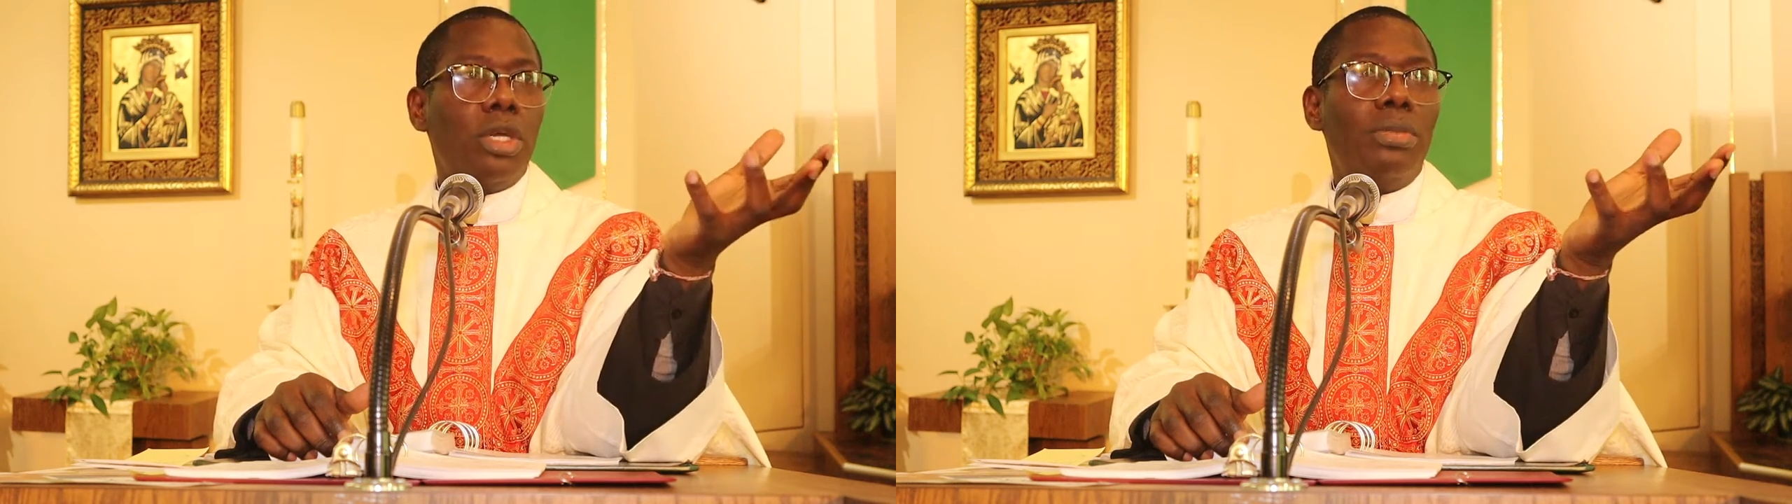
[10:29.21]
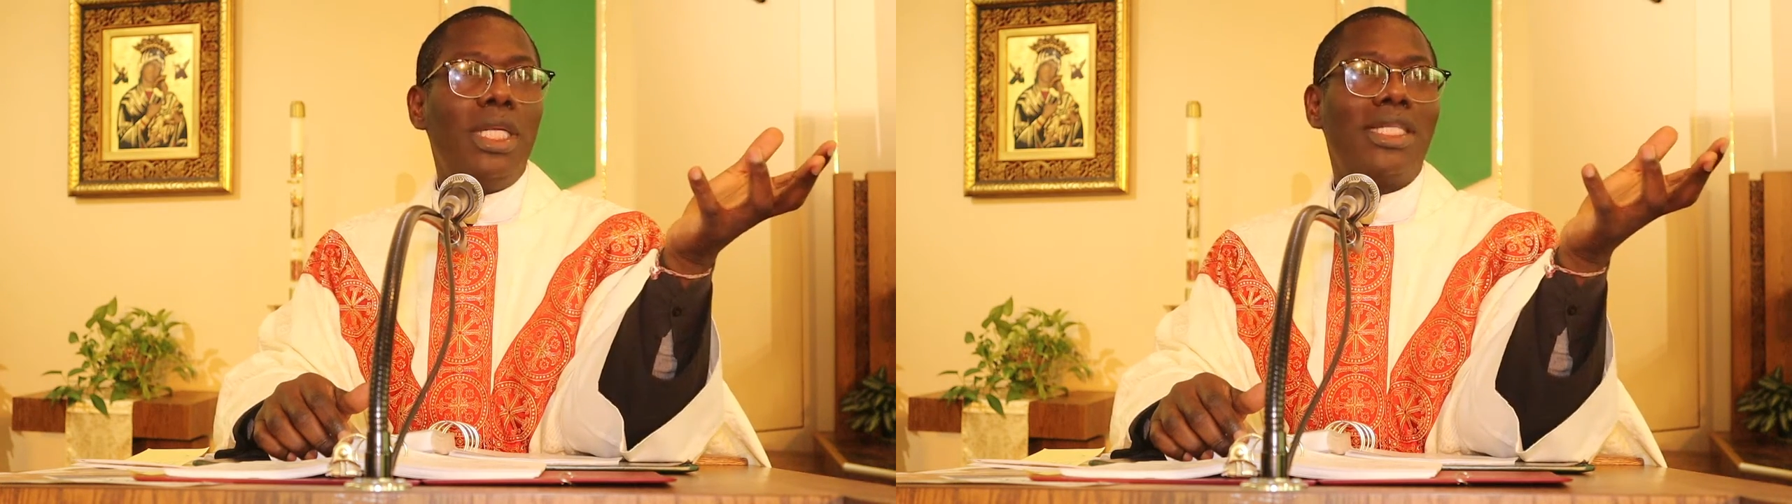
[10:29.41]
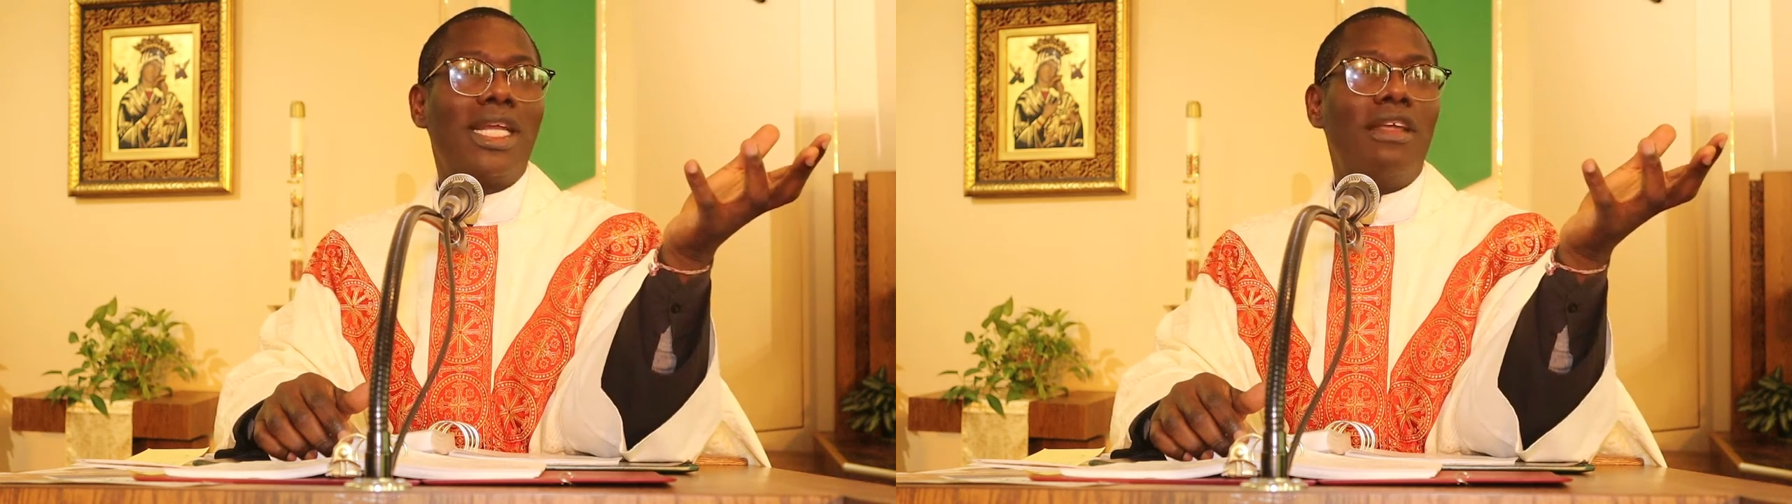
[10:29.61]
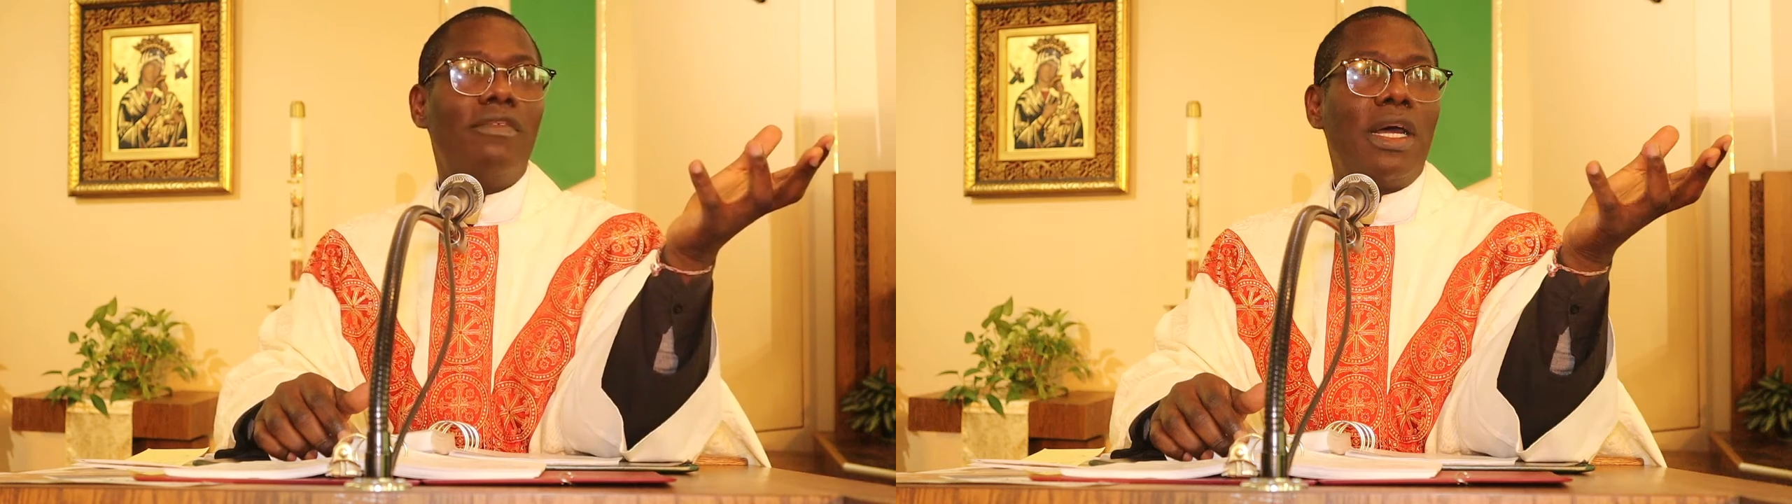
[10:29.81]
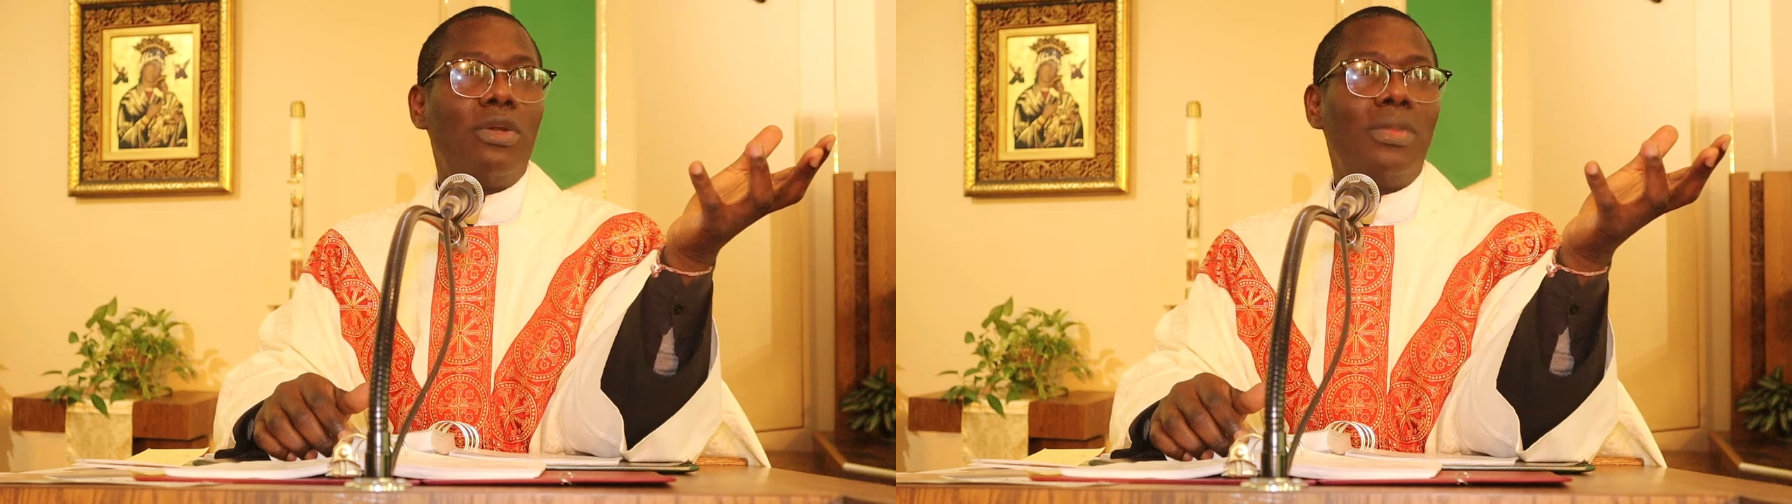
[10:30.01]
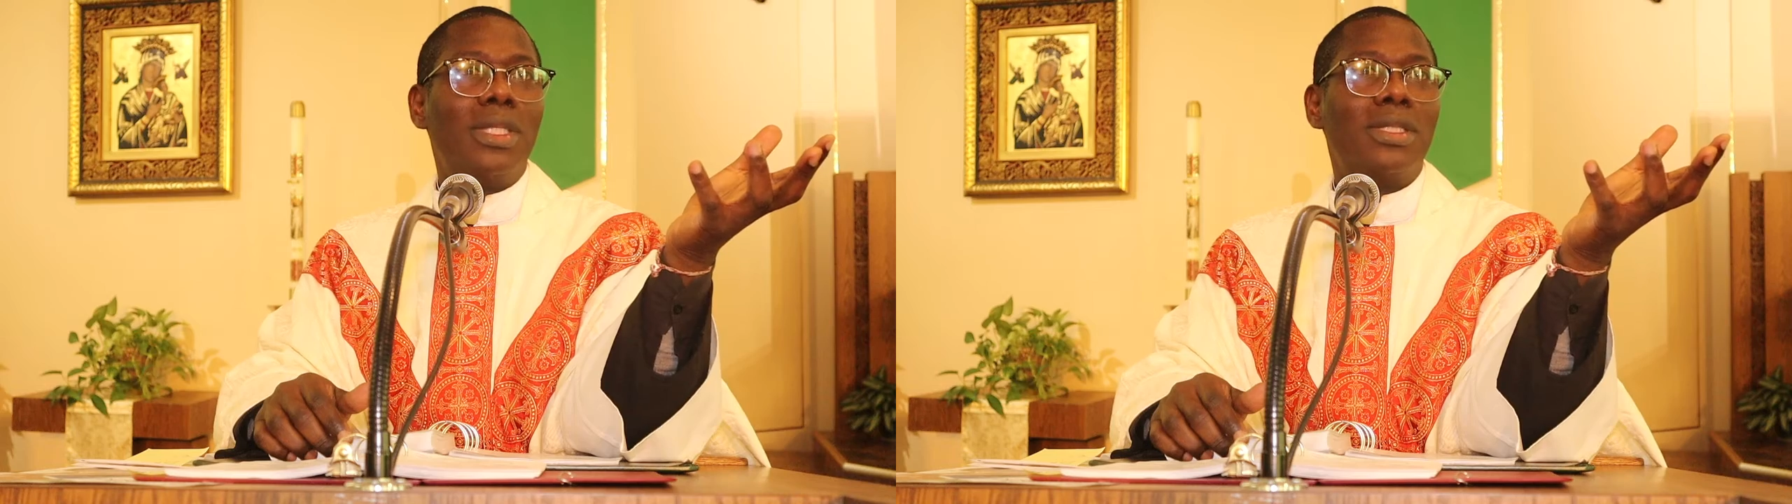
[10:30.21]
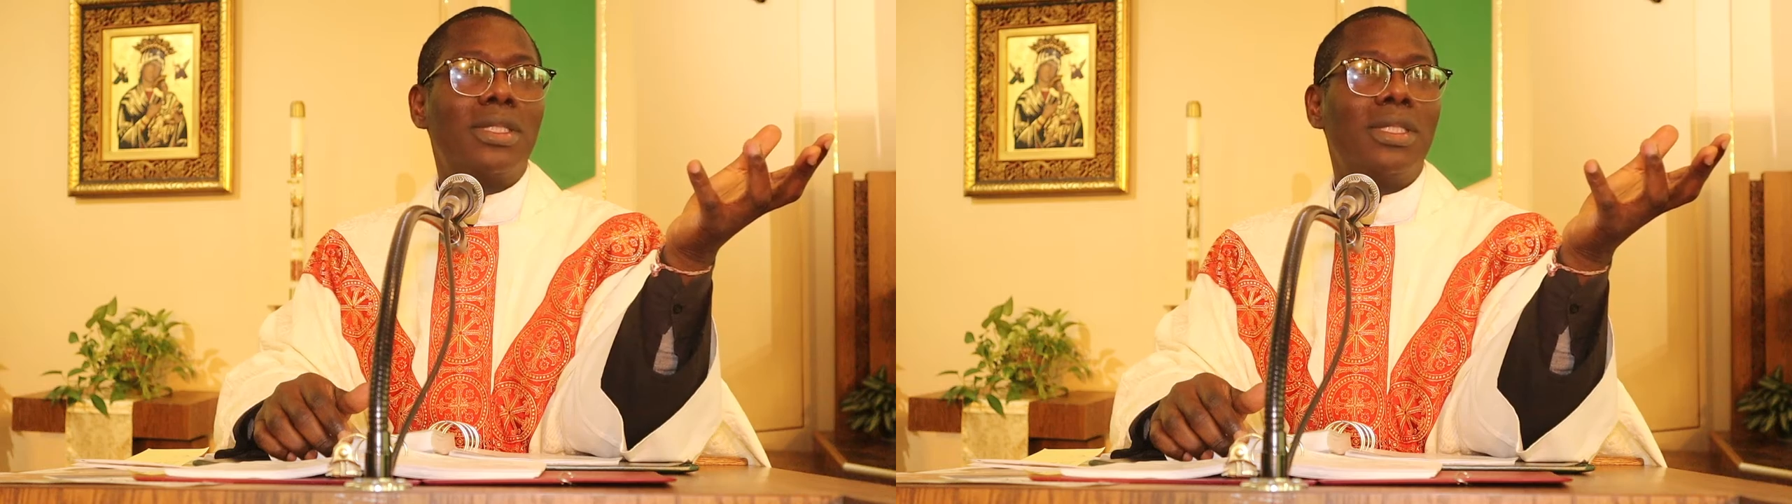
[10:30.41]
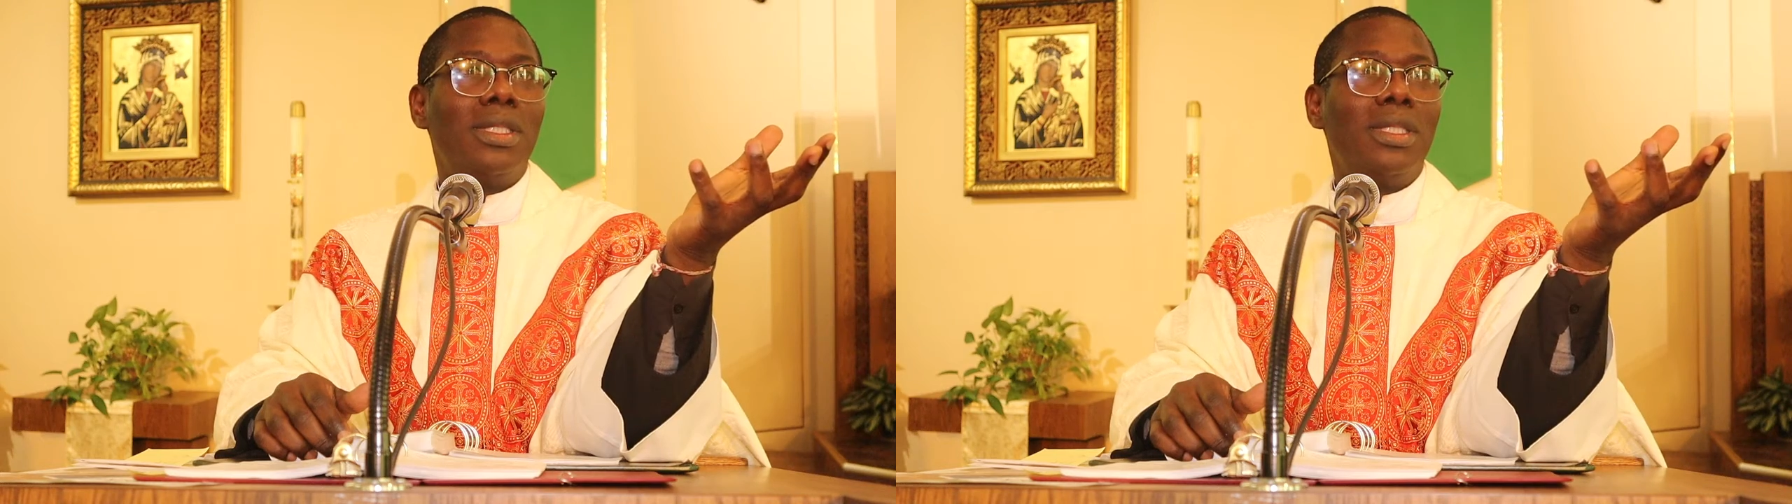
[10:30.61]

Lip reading: dominated environments.